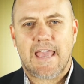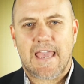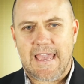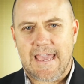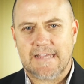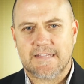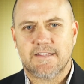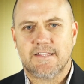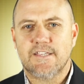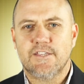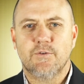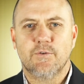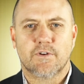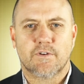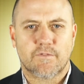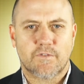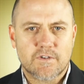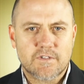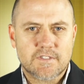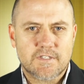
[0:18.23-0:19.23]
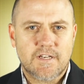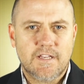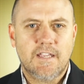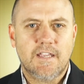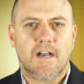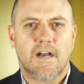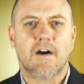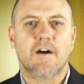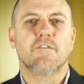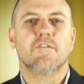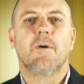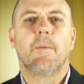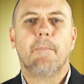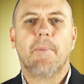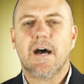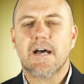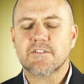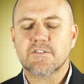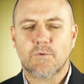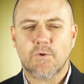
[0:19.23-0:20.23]
at the University of
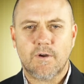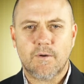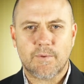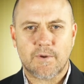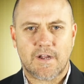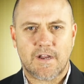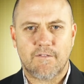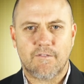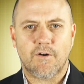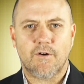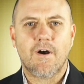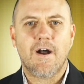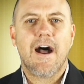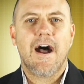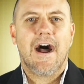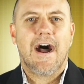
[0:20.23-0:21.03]
Pascual Bravo.